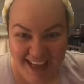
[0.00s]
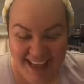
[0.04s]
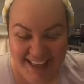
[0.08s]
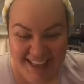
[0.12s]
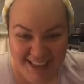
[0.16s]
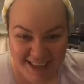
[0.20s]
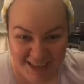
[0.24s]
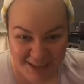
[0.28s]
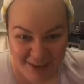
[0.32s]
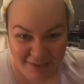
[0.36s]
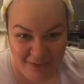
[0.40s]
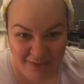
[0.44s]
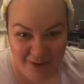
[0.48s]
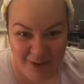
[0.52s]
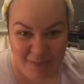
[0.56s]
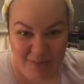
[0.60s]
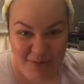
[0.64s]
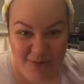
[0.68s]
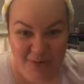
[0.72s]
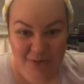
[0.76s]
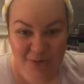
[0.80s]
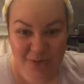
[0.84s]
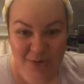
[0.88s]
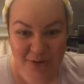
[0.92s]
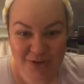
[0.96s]
thank you very
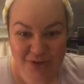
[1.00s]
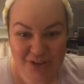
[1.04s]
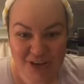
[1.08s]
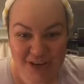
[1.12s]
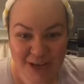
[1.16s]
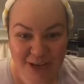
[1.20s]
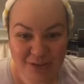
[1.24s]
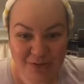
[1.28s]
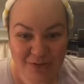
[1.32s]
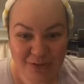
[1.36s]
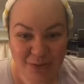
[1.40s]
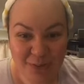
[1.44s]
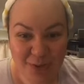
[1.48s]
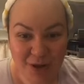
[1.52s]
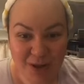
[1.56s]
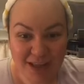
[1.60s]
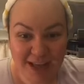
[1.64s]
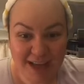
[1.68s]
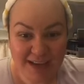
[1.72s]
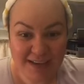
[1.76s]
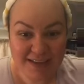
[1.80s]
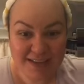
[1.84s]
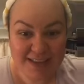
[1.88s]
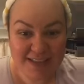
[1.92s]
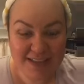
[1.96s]
much for watching, love you all,
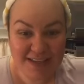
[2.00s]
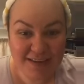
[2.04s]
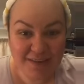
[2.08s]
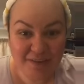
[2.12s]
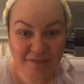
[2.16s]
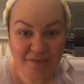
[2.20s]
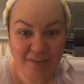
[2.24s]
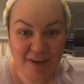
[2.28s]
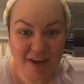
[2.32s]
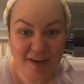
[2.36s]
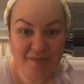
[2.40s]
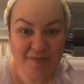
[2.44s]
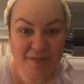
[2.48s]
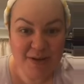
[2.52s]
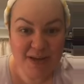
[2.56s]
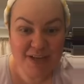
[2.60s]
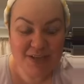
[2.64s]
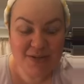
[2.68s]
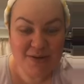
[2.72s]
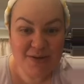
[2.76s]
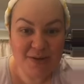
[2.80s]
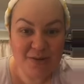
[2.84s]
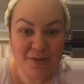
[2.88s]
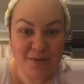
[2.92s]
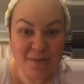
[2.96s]
and I'll see you in 5
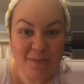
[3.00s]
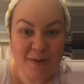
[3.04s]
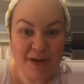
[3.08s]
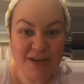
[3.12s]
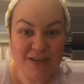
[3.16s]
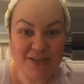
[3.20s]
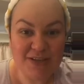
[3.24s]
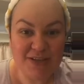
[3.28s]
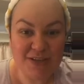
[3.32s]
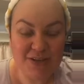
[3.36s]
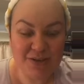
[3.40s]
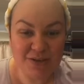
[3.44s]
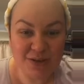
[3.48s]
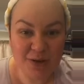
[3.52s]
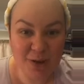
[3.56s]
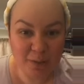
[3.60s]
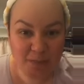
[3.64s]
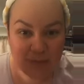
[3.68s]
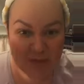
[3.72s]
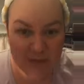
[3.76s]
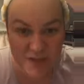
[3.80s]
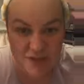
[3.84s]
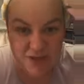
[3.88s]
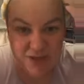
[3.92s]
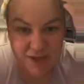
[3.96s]
minutes when I come back to do the
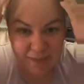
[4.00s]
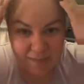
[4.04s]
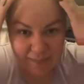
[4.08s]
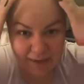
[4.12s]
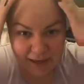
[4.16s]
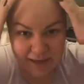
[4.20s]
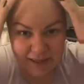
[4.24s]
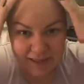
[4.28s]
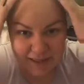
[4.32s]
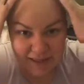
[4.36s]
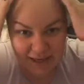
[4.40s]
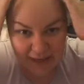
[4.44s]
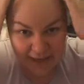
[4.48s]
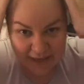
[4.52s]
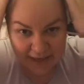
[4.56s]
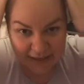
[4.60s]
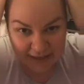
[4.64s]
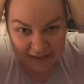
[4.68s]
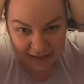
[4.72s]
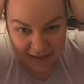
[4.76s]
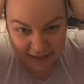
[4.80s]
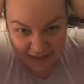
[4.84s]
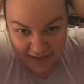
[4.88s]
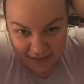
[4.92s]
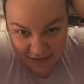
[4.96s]
competition. I might
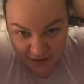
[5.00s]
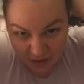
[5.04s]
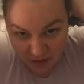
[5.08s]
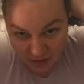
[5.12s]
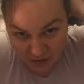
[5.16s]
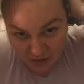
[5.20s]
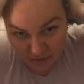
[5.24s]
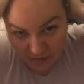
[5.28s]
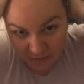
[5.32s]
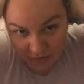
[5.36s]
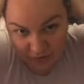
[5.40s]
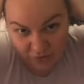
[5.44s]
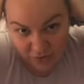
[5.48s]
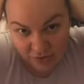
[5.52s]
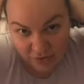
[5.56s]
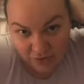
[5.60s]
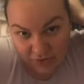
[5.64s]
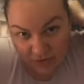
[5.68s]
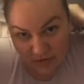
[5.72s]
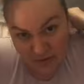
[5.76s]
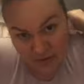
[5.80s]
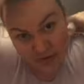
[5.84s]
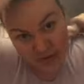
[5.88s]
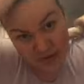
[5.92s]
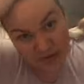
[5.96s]
take this off
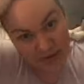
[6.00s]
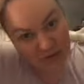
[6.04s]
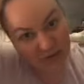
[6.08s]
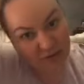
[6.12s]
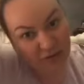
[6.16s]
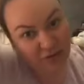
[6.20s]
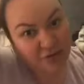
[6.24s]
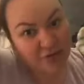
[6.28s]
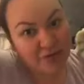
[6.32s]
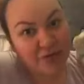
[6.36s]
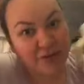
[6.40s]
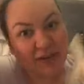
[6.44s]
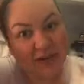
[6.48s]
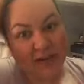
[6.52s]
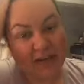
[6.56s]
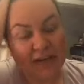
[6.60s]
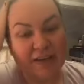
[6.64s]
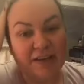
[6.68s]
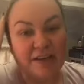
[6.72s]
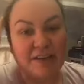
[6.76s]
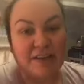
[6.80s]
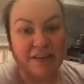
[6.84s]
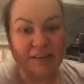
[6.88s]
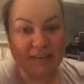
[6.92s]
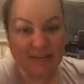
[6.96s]
though, you know,
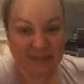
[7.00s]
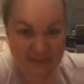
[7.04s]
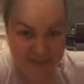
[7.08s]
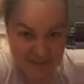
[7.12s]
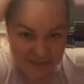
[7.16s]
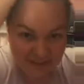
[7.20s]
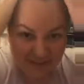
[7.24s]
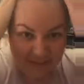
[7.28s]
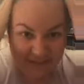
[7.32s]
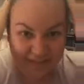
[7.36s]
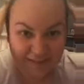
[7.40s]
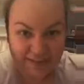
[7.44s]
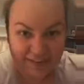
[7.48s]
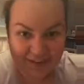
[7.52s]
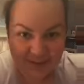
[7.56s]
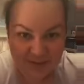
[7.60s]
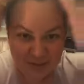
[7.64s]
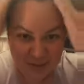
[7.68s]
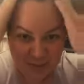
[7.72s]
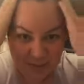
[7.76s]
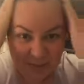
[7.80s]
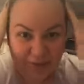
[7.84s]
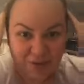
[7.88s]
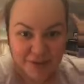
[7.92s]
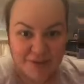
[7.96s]
you
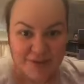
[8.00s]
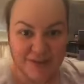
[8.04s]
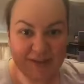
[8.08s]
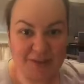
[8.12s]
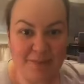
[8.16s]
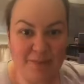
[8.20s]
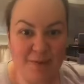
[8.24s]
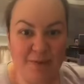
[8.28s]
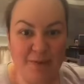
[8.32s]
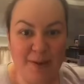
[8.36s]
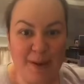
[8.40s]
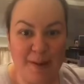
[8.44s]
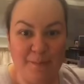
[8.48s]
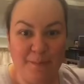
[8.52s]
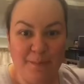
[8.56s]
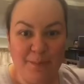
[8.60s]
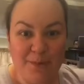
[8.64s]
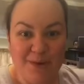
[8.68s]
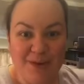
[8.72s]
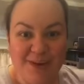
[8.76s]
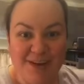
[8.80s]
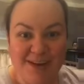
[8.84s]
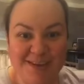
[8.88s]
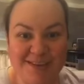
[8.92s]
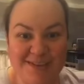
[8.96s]
don't want to see me wearing
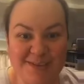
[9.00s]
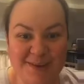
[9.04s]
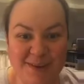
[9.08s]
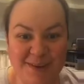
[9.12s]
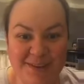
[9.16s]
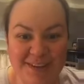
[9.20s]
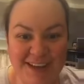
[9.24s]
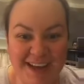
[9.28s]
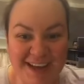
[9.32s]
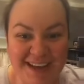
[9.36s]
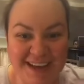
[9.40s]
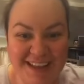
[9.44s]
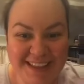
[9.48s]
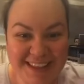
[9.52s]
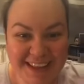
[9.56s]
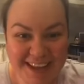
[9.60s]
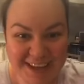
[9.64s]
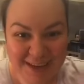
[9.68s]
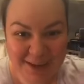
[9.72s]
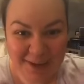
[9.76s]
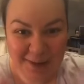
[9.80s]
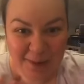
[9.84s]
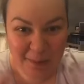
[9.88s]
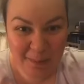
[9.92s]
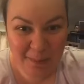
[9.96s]
bunny ears all night.
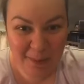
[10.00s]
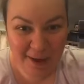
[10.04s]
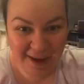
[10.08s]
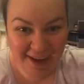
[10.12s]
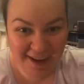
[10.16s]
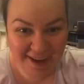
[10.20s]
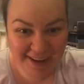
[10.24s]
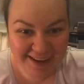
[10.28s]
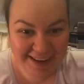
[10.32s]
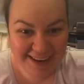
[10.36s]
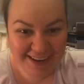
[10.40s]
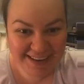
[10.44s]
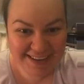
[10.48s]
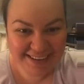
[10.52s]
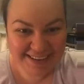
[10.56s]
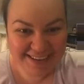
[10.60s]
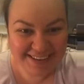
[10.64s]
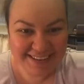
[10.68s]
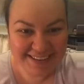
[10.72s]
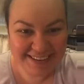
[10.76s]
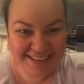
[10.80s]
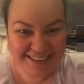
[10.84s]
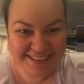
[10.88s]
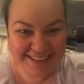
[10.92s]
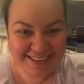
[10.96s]
Thank you, bye.